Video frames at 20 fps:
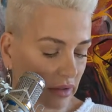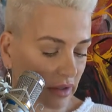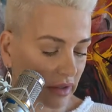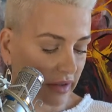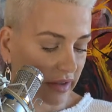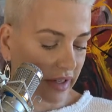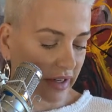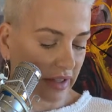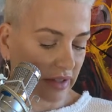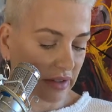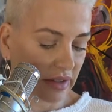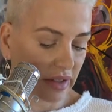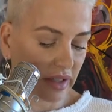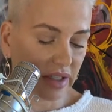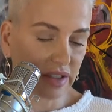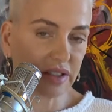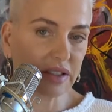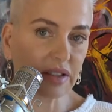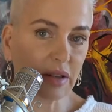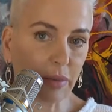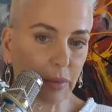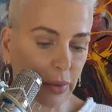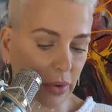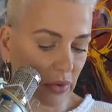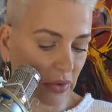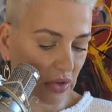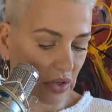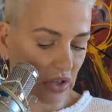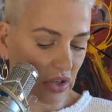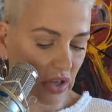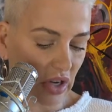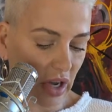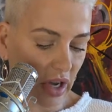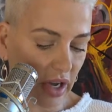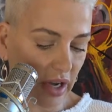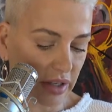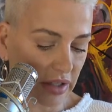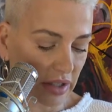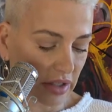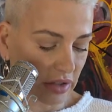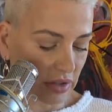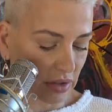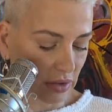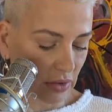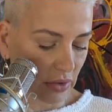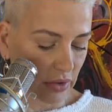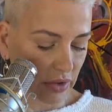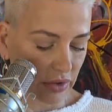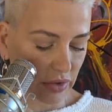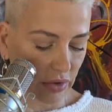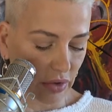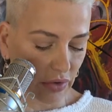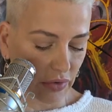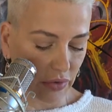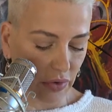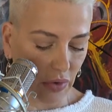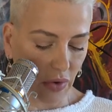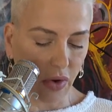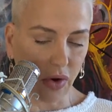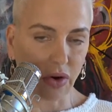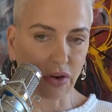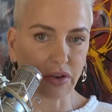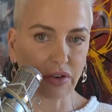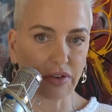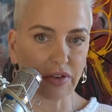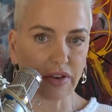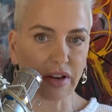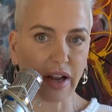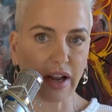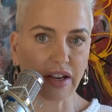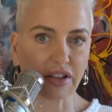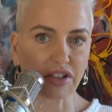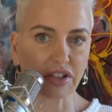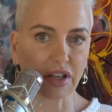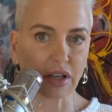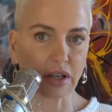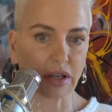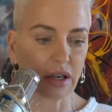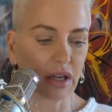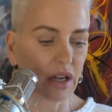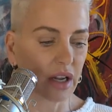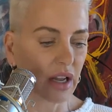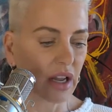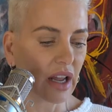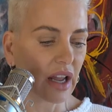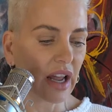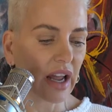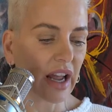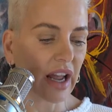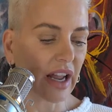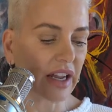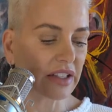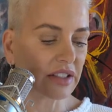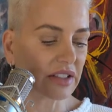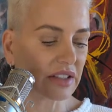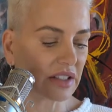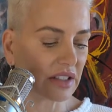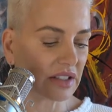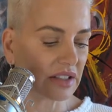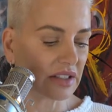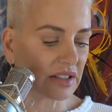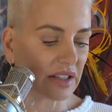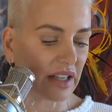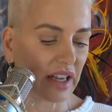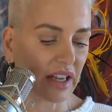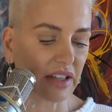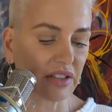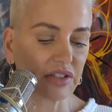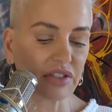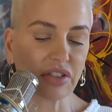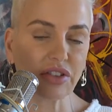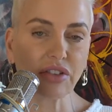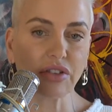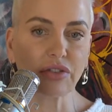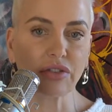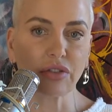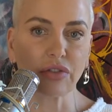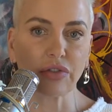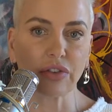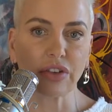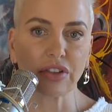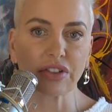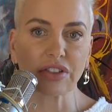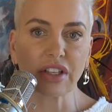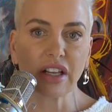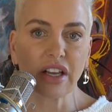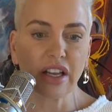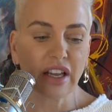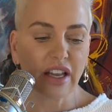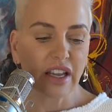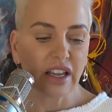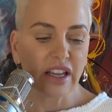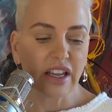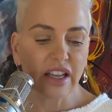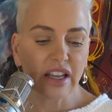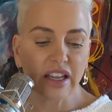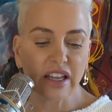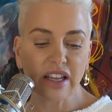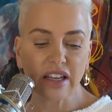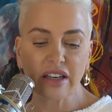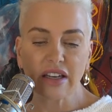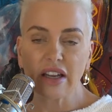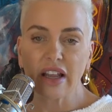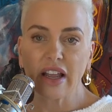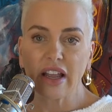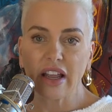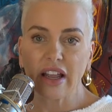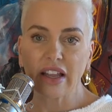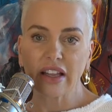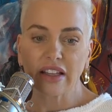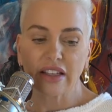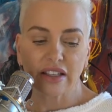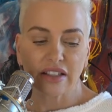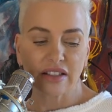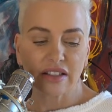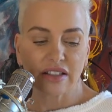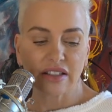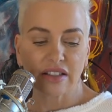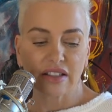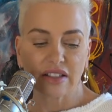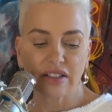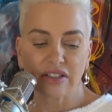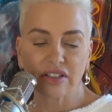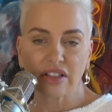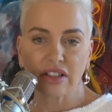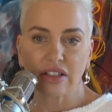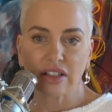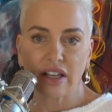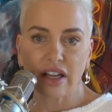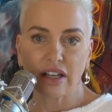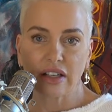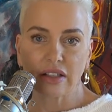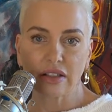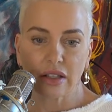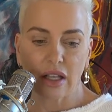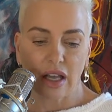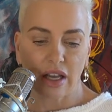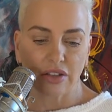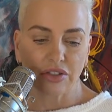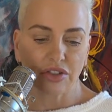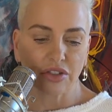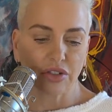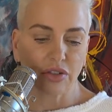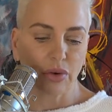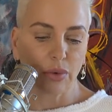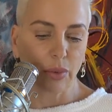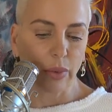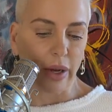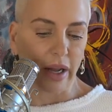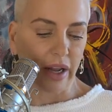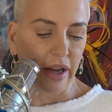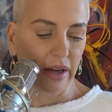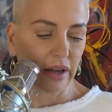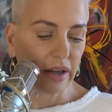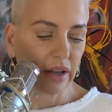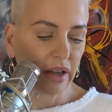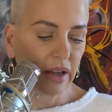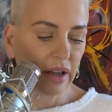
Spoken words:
All right? It's simple. God is Lord over all creation and sustains the universe in a consistent and logical way.